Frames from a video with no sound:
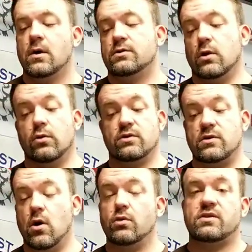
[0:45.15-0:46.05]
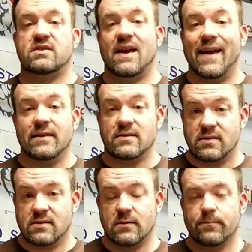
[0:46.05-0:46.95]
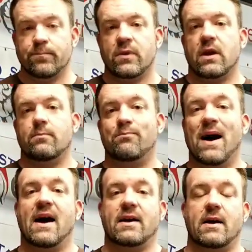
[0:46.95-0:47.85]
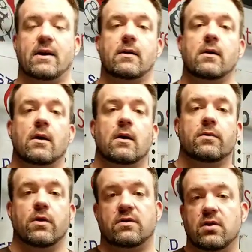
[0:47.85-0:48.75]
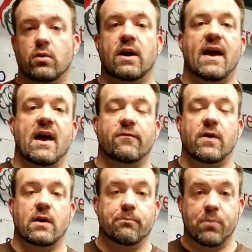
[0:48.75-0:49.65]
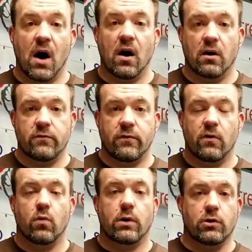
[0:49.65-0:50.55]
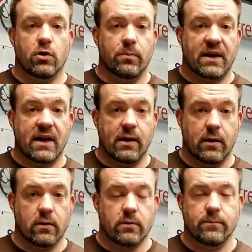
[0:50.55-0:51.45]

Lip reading: So there's no sense in buying the 2.5 and above when you're a beginner.